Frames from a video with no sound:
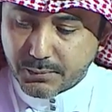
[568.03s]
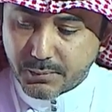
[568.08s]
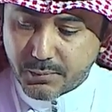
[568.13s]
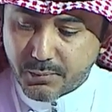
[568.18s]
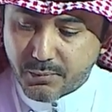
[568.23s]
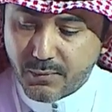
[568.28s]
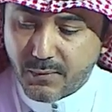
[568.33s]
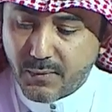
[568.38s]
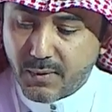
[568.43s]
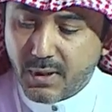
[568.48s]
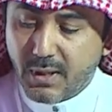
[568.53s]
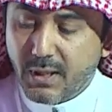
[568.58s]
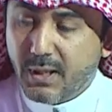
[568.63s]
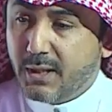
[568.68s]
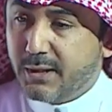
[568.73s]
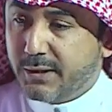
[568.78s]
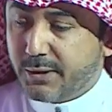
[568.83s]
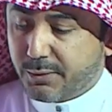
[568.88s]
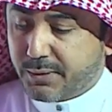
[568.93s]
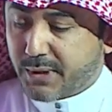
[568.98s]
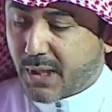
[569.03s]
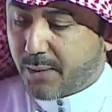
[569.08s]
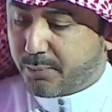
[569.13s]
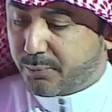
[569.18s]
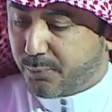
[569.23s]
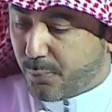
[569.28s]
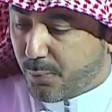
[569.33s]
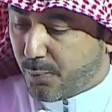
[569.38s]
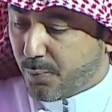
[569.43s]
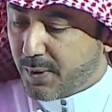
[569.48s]
So type
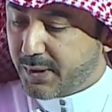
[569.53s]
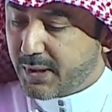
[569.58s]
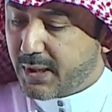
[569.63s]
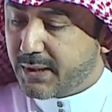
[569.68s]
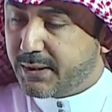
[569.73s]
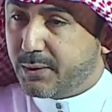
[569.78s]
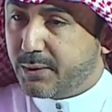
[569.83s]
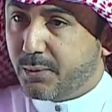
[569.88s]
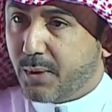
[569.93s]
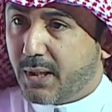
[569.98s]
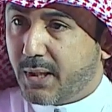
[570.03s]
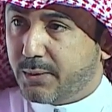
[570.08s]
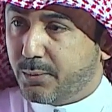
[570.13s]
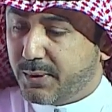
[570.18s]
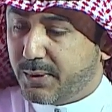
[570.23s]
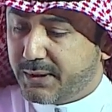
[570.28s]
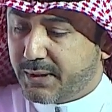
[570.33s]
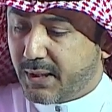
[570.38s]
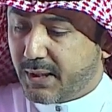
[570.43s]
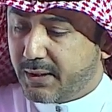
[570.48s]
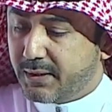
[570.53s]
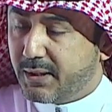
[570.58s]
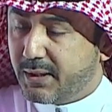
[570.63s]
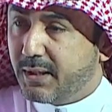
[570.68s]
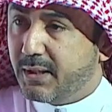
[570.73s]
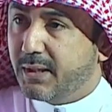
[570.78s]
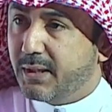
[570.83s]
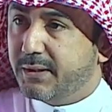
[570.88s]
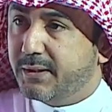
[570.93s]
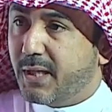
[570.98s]
1, as we said, is
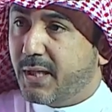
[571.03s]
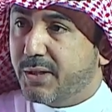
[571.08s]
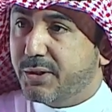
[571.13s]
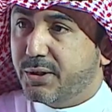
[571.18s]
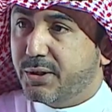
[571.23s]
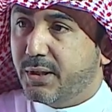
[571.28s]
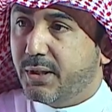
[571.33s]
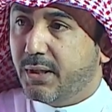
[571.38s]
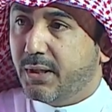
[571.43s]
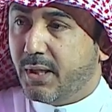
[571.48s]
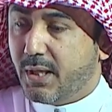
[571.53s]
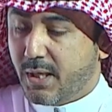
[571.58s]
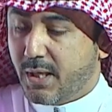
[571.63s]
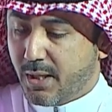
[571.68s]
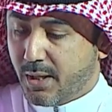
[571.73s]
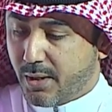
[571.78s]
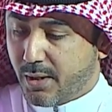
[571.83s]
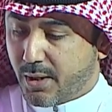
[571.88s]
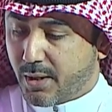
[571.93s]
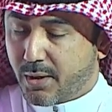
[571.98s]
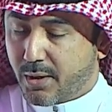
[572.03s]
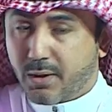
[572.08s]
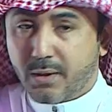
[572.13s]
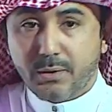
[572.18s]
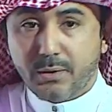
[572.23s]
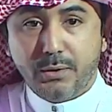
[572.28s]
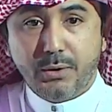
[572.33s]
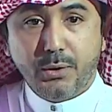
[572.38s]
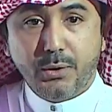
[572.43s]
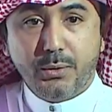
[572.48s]
actually due to a
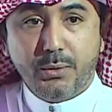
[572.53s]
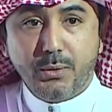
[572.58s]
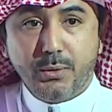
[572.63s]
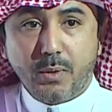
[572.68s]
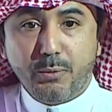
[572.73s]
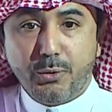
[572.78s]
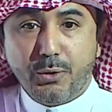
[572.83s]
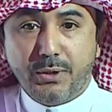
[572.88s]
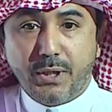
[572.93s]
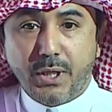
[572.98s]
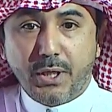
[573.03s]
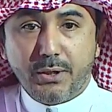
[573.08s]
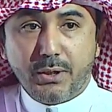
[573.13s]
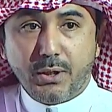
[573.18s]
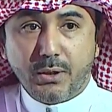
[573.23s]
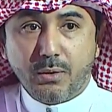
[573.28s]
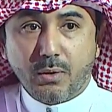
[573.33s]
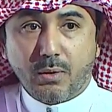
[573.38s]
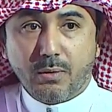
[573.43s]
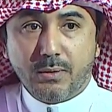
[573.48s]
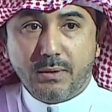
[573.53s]
mutation or null